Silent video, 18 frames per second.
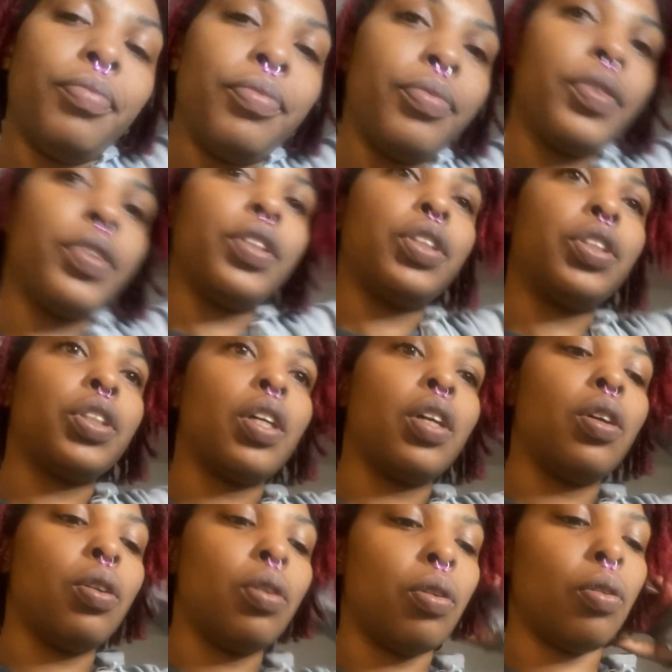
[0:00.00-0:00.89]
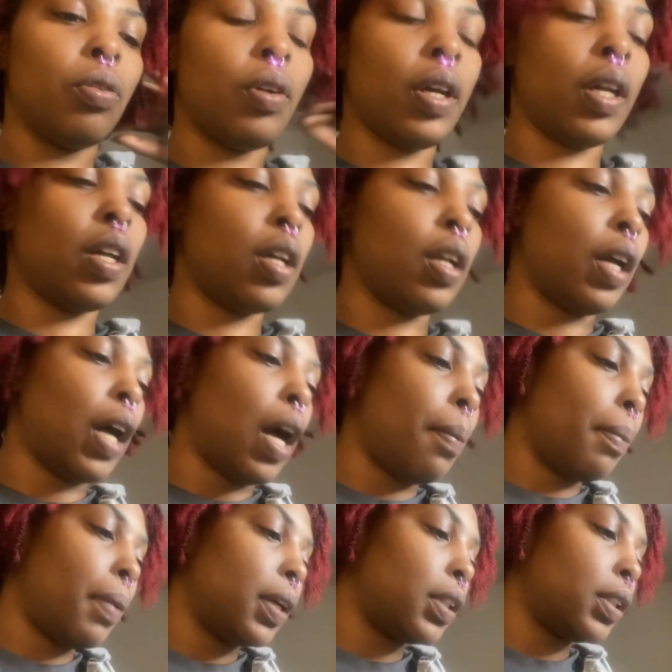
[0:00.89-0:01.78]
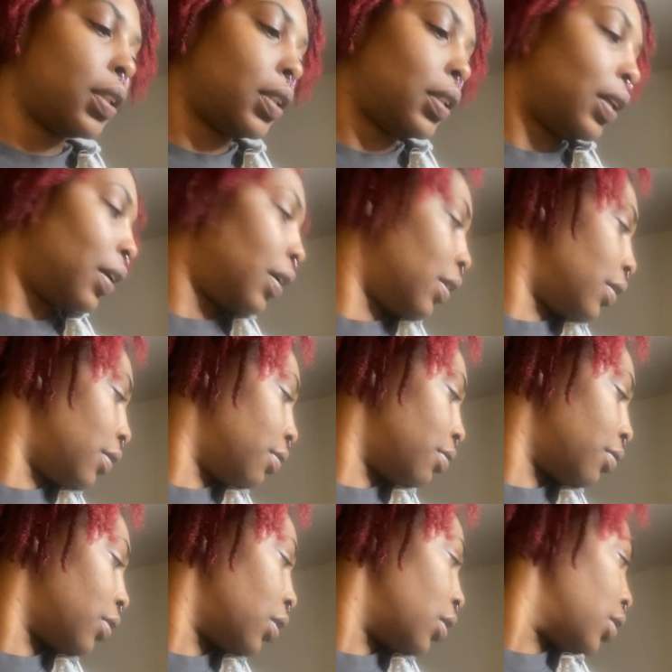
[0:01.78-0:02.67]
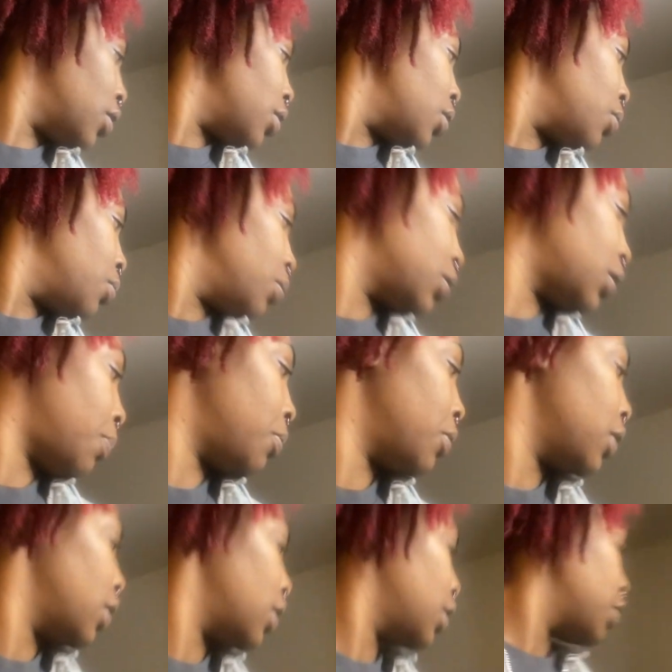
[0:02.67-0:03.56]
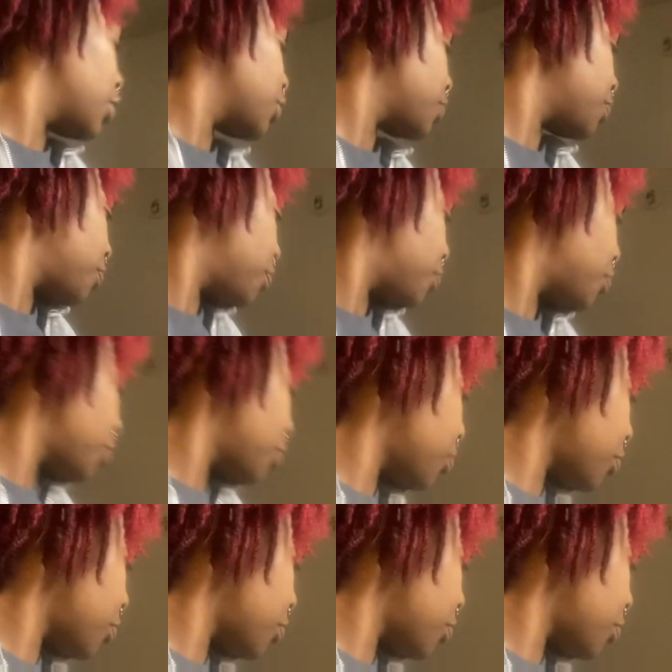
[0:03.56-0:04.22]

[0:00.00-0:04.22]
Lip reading: the show and I got my stuff. So put it here.